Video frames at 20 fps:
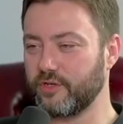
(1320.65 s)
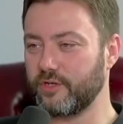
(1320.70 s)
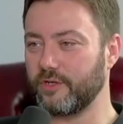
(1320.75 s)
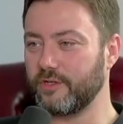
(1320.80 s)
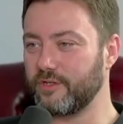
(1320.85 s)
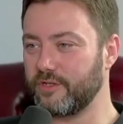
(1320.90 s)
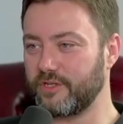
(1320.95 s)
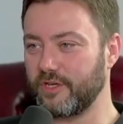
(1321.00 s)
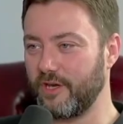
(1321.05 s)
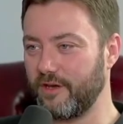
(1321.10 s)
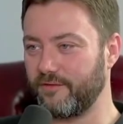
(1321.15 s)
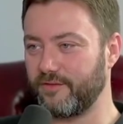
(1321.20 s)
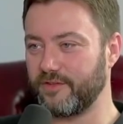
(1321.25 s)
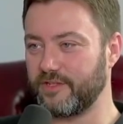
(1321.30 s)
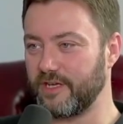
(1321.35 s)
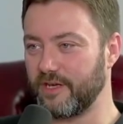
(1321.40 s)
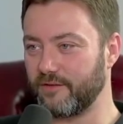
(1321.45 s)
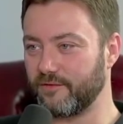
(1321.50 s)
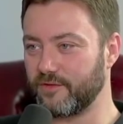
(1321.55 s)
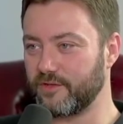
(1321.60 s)

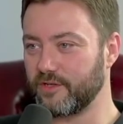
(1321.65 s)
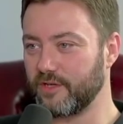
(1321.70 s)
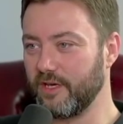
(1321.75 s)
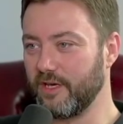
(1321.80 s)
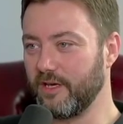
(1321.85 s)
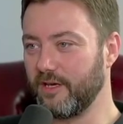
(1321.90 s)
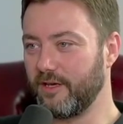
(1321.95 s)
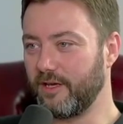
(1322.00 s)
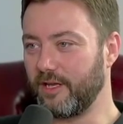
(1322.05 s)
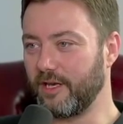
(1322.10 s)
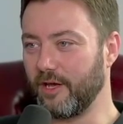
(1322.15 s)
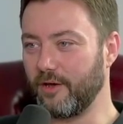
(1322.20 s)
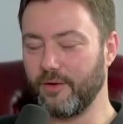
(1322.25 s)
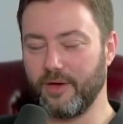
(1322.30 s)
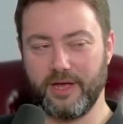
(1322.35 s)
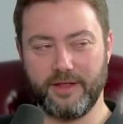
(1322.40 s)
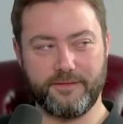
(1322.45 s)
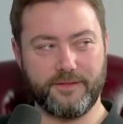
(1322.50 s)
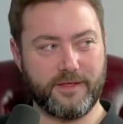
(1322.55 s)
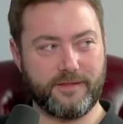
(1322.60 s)
conservatives, you know.
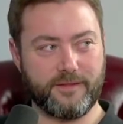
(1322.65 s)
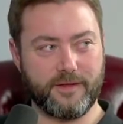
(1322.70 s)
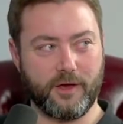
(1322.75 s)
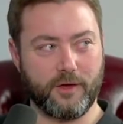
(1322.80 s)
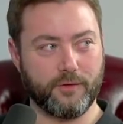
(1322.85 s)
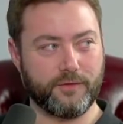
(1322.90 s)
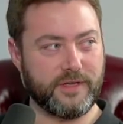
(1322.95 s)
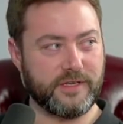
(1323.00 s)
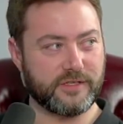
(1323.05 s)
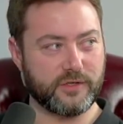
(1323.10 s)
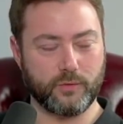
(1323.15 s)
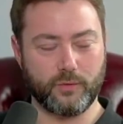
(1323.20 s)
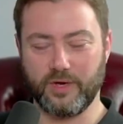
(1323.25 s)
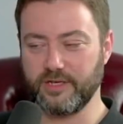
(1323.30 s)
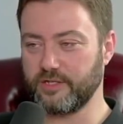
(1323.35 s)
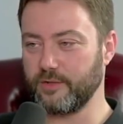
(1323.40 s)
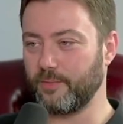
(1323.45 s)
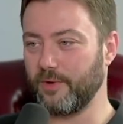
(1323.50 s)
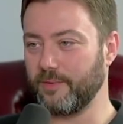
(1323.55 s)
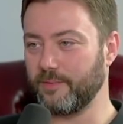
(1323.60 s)
And then these are the white
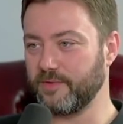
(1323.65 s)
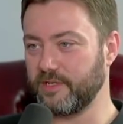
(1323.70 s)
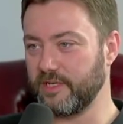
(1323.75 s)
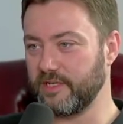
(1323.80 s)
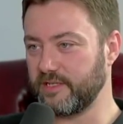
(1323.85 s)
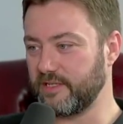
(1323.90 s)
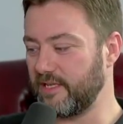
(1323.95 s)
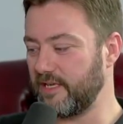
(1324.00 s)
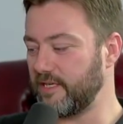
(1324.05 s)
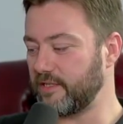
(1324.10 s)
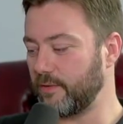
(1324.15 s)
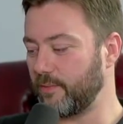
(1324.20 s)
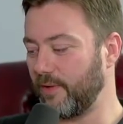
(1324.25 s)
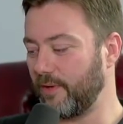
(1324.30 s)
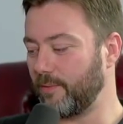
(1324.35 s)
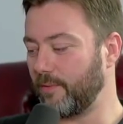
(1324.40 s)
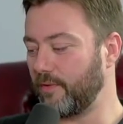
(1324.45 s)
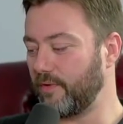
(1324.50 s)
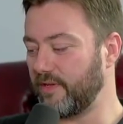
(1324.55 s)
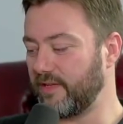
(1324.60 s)
supremacists. These are the
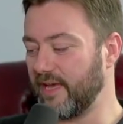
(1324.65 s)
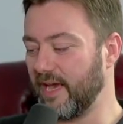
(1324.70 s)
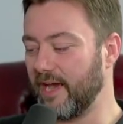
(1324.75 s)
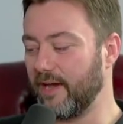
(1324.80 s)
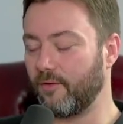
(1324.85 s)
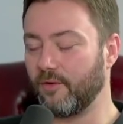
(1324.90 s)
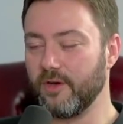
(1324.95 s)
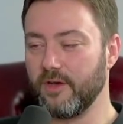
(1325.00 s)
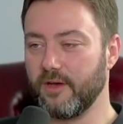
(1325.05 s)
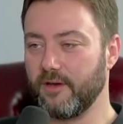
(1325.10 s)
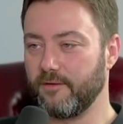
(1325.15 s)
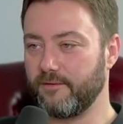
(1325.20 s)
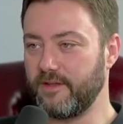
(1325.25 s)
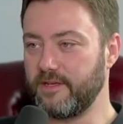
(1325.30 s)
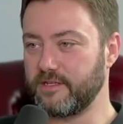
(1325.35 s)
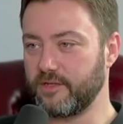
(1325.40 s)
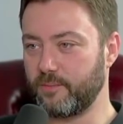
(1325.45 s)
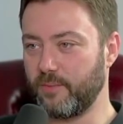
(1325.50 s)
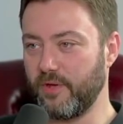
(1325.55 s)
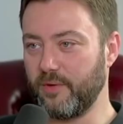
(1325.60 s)
people who need to get out.
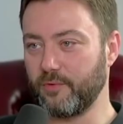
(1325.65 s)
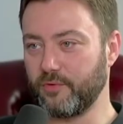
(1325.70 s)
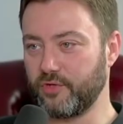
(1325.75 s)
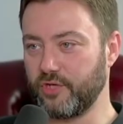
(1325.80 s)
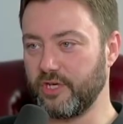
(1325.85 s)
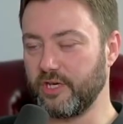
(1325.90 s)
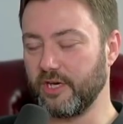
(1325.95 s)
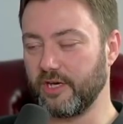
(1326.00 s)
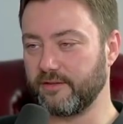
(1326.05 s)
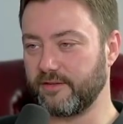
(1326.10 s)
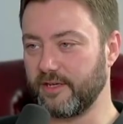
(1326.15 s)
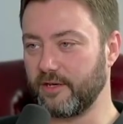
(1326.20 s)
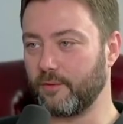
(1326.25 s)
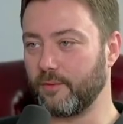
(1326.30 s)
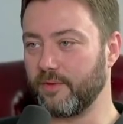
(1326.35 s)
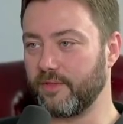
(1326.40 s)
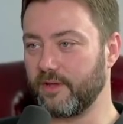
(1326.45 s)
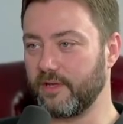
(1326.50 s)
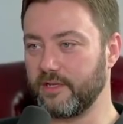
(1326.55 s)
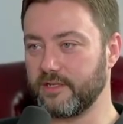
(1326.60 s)
These are the people she can't deal
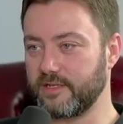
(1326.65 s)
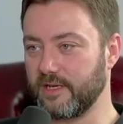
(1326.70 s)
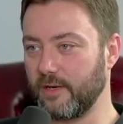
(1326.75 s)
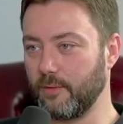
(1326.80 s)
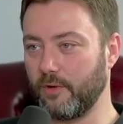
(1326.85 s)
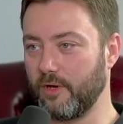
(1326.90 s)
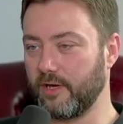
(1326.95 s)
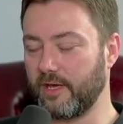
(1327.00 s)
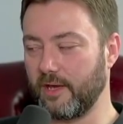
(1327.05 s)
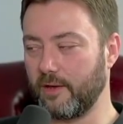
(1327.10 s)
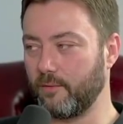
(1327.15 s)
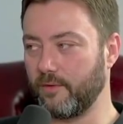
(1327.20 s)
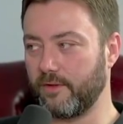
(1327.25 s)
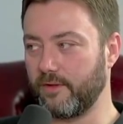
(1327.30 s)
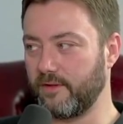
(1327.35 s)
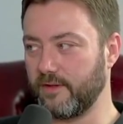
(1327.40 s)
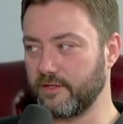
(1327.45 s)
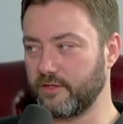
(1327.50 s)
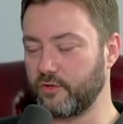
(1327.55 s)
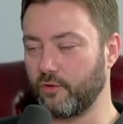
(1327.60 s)
with. And it's like, well, okay, well
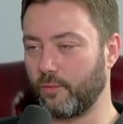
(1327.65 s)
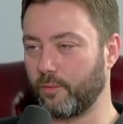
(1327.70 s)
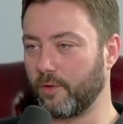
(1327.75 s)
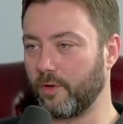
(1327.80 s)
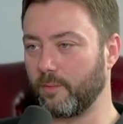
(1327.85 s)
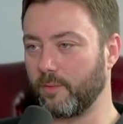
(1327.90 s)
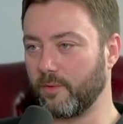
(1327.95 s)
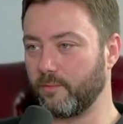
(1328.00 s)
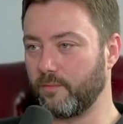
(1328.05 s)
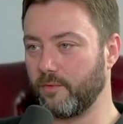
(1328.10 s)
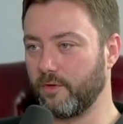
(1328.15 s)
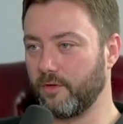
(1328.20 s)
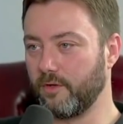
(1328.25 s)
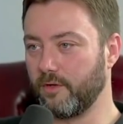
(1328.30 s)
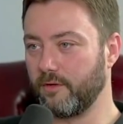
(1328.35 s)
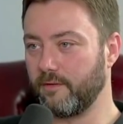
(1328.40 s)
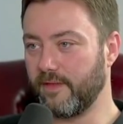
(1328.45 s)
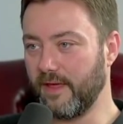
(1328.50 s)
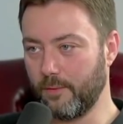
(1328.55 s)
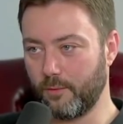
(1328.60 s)
then that's your problem.
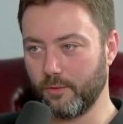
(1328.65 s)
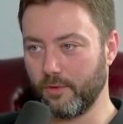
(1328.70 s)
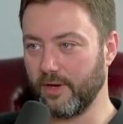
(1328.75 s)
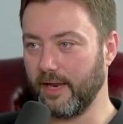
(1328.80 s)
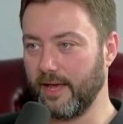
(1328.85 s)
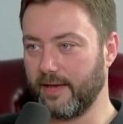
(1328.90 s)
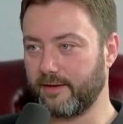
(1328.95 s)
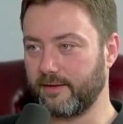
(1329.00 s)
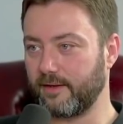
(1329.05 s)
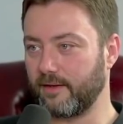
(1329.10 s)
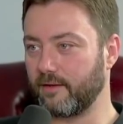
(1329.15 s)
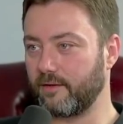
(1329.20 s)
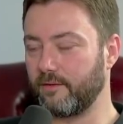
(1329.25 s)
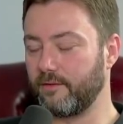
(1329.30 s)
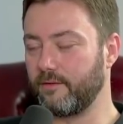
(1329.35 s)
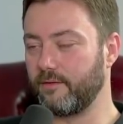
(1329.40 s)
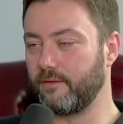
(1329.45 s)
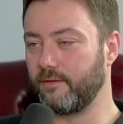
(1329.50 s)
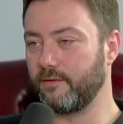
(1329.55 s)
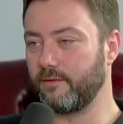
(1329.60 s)
They were elected.
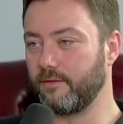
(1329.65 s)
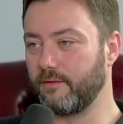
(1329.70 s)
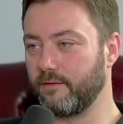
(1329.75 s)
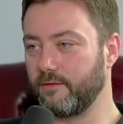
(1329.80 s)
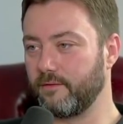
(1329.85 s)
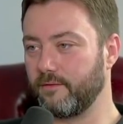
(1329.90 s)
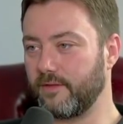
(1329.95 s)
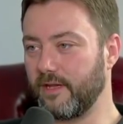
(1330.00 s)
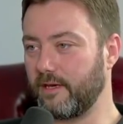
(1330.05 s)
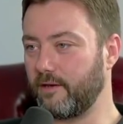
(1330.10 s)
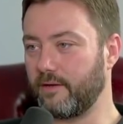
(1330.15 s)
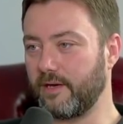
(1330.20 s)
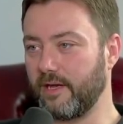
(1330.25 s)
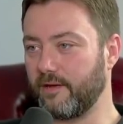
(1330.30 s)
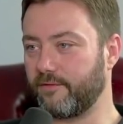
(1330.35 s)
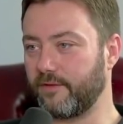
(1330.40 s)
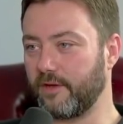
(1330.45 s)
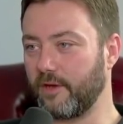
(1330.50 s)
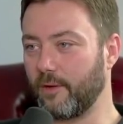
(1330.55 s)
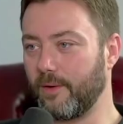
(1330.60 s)
They don't
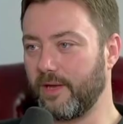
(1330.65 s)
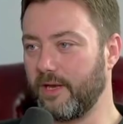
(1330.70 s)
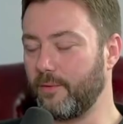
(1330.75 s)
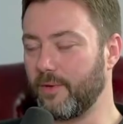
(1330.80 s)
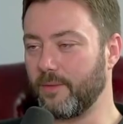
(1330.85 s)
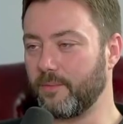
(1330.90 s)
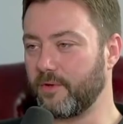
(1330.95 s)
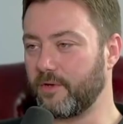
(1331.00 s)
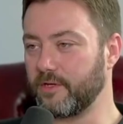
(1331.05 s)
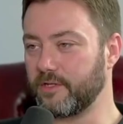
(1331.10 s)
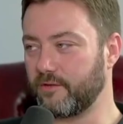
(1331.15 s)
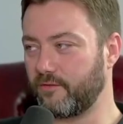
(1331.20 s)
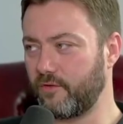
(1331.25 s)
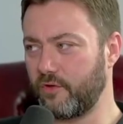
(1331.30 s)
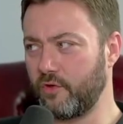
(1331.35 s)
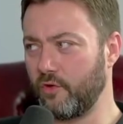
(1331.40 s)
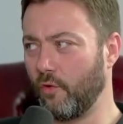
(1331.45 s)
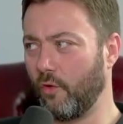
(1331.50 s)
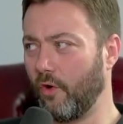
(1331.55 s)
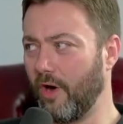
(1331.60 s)
have to go anywhere because of
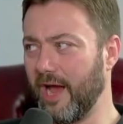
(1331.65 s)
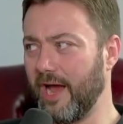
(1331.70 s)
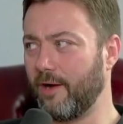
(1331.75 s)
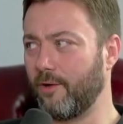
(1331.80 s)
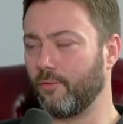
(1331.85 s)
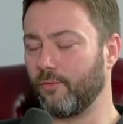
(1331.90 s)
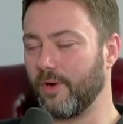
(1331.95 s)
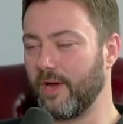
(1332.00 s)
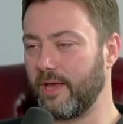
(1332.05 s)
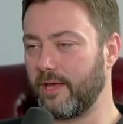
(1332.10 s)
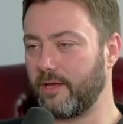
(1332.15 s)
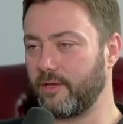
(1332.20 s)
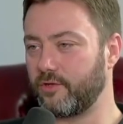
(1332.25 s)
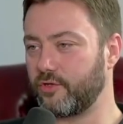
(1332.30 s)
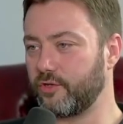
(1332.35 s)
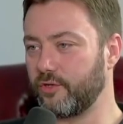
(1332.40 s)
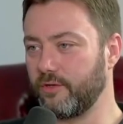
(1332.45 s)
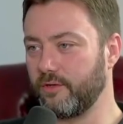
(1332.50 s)
your outrage.